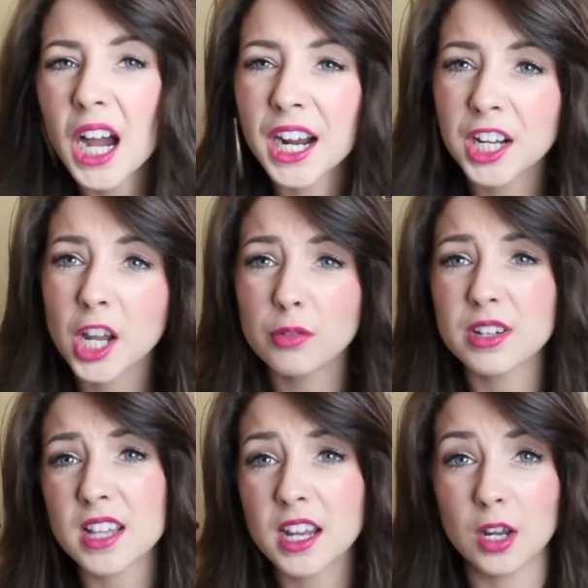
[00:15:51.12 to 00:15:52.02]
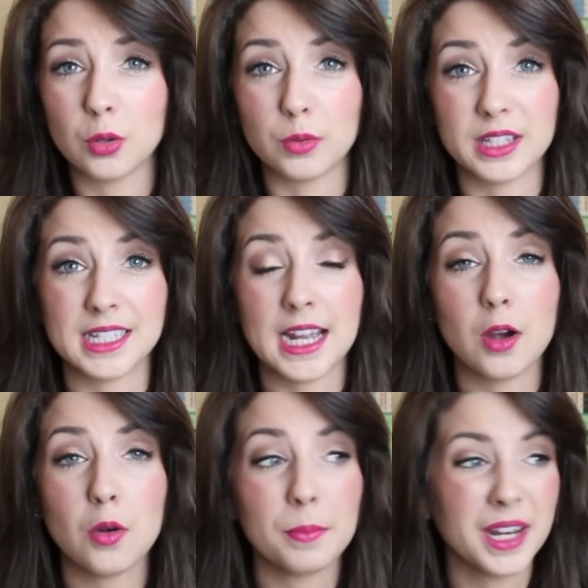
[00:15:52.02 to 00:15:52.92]
I'm gonna go recycle all this
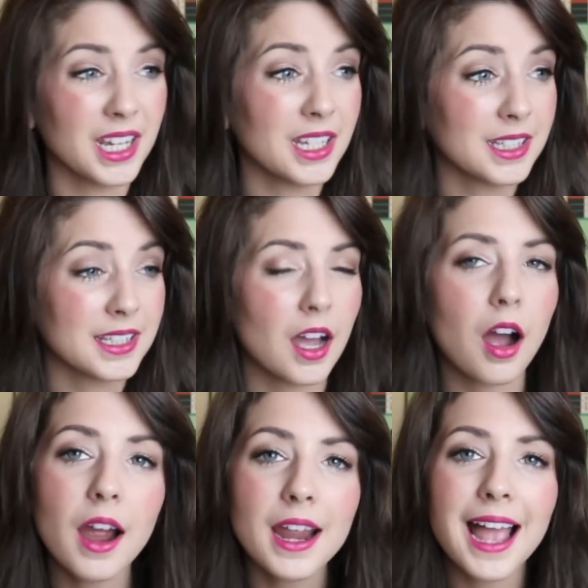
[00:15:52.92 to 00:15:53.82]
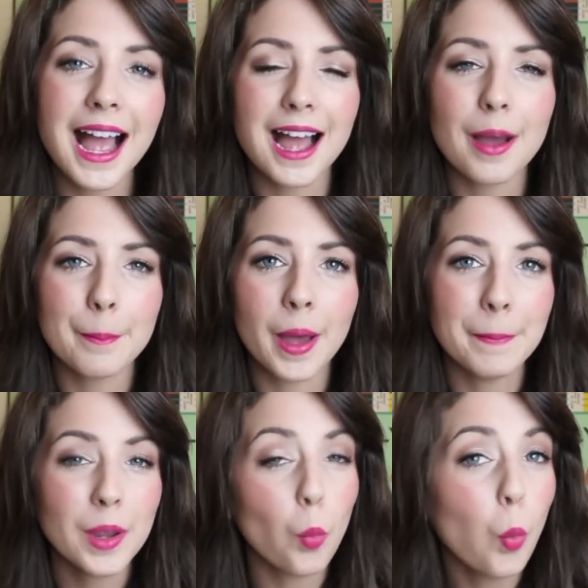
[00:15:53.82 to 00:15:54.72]
now, because I am
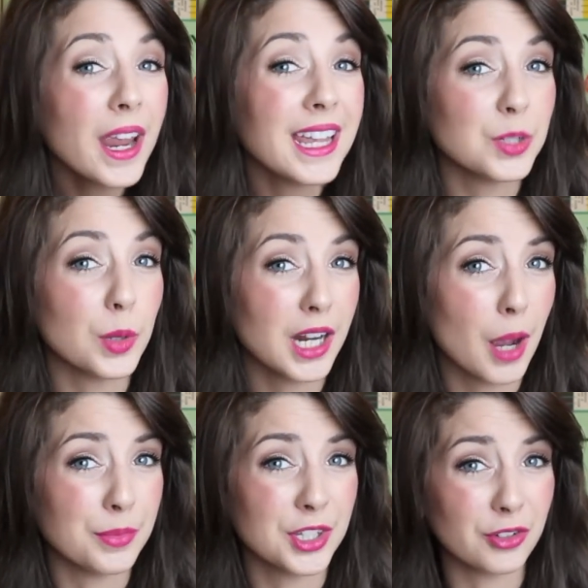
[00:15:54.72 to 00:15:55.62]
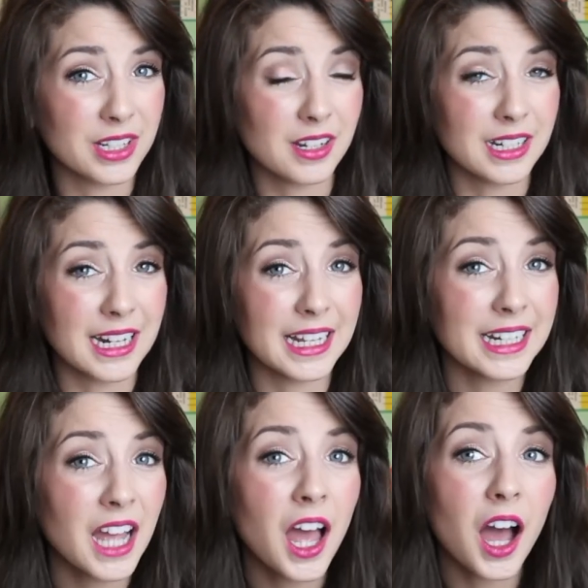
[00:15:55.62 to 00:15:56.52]
a bit weird when it comes to
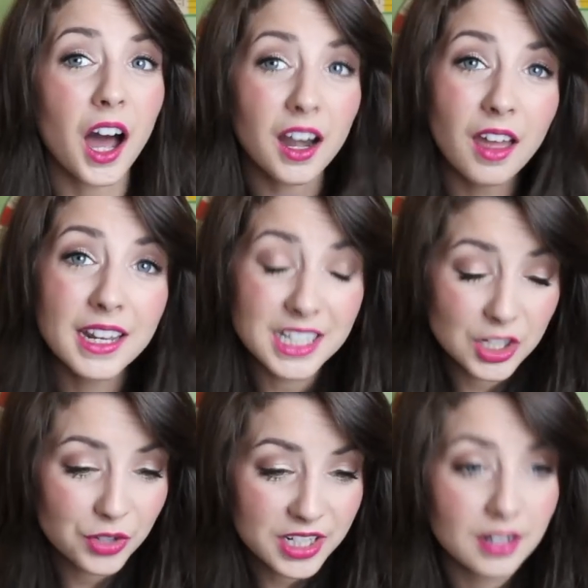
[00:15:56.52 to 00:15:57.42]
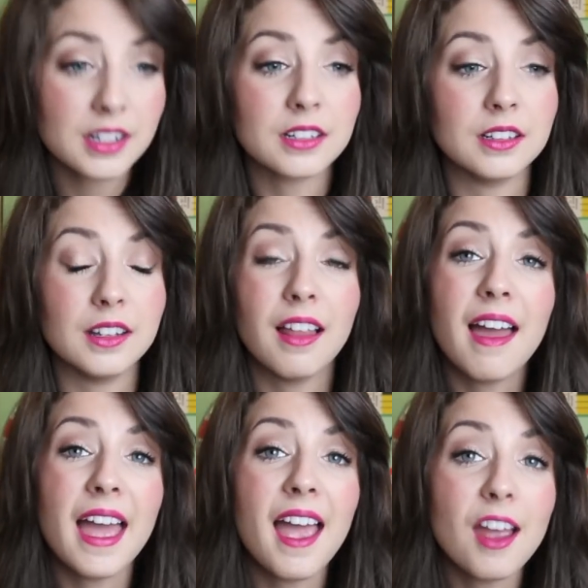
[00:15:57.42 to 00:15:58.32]
recycling. I like to recycle
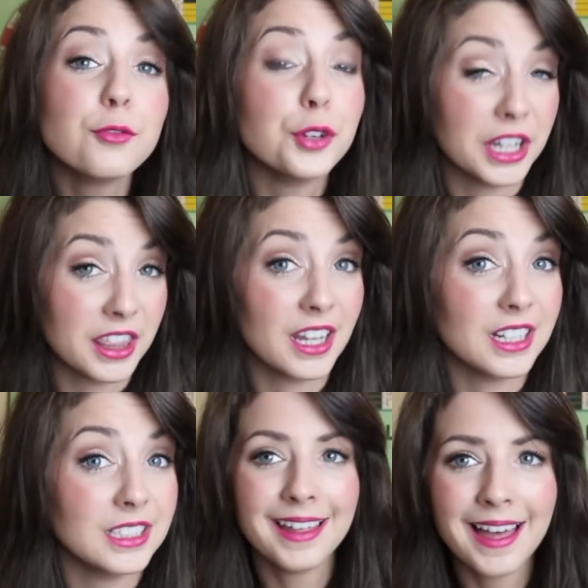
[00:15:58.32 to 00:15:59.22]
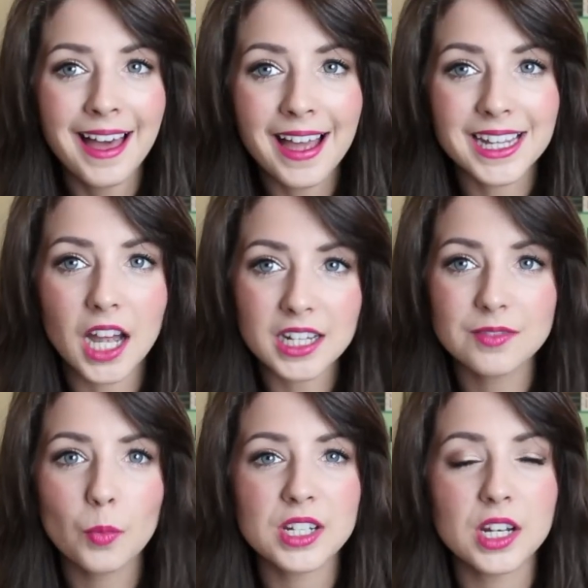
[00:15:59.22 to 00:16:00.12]
everything. I
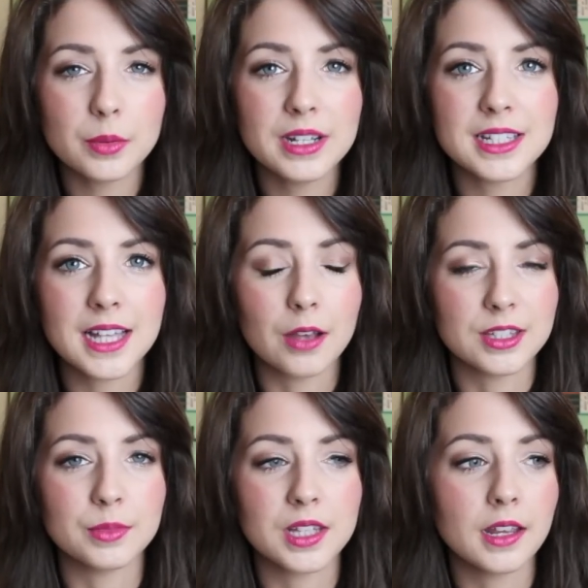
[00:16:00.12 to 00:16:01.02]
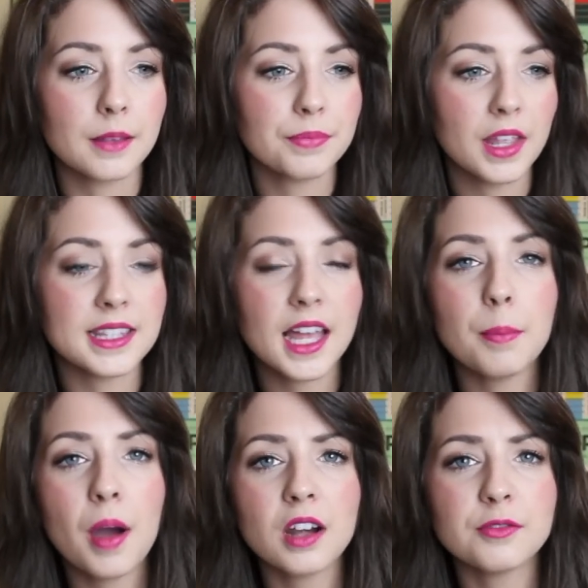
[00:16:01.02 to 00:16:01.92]
even went to Louise's house and was like, is
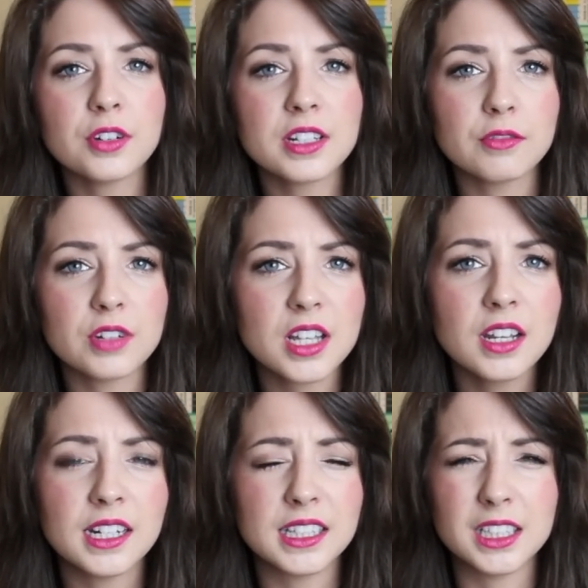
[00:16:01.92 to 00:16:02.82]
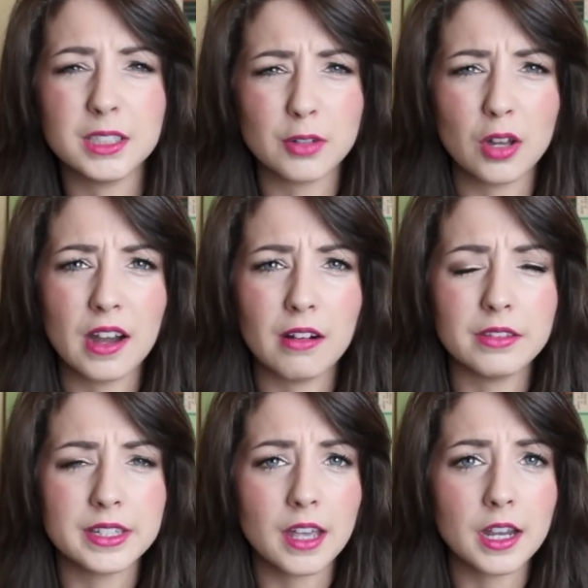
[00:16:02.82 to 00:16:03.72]
that a pile of recycling that you've got there
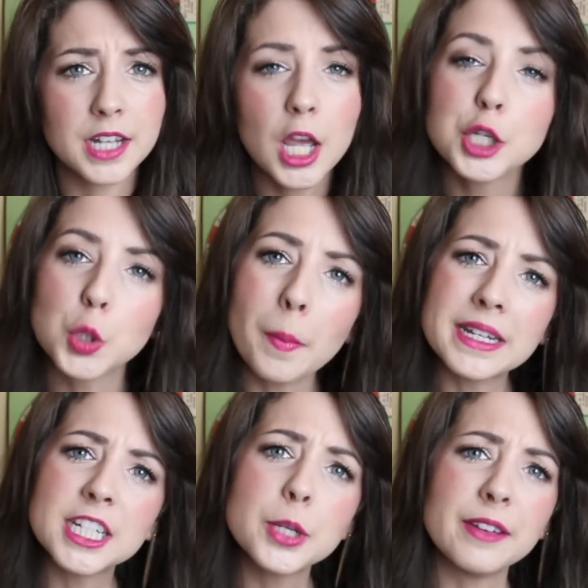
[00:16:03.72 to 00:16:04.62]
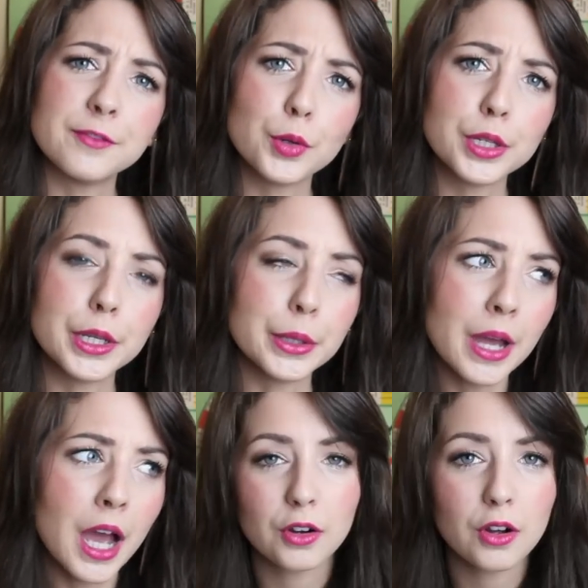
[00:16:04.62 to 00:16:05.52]
on the side? Do you want me to do it for you?
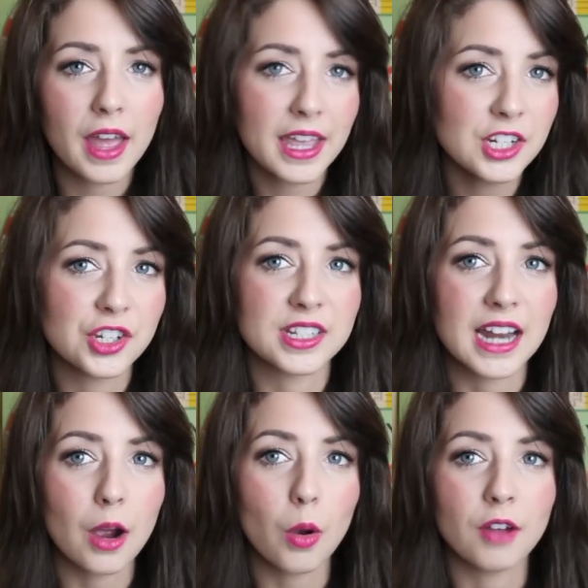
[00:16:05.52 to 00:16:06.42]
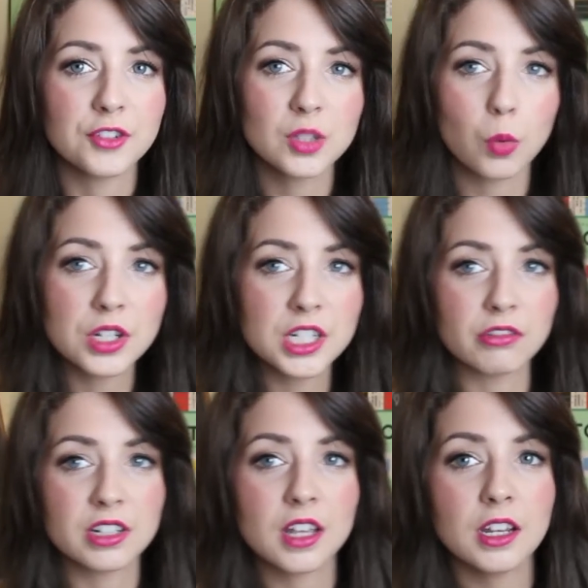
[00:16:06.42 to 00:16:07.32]
For ages now, I've just wanted
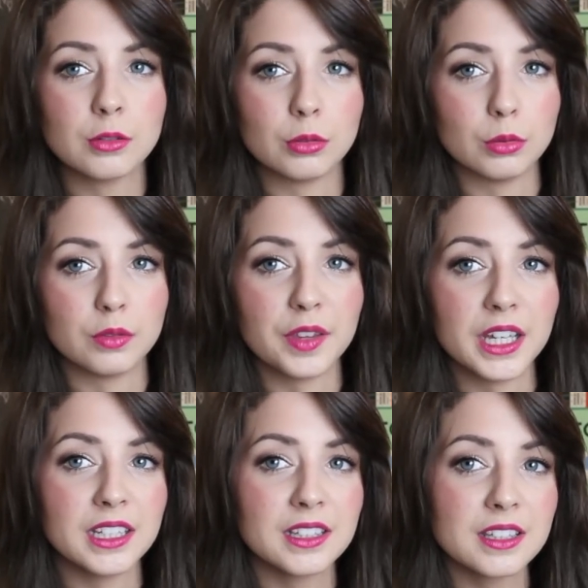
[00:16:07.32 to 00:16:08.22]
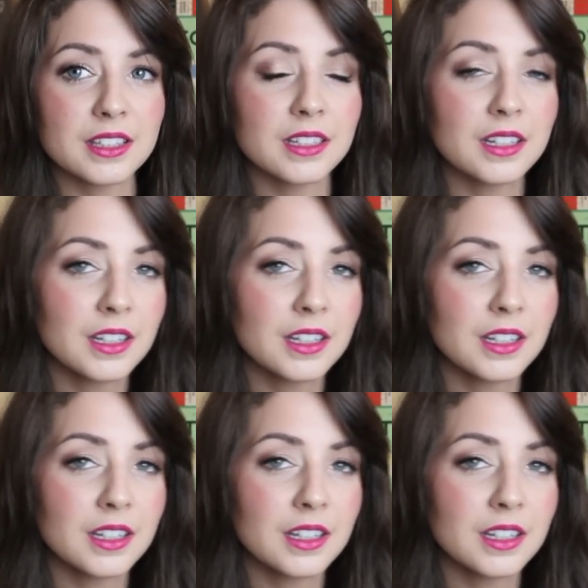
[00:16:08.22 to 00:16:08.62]
to recycle all of this.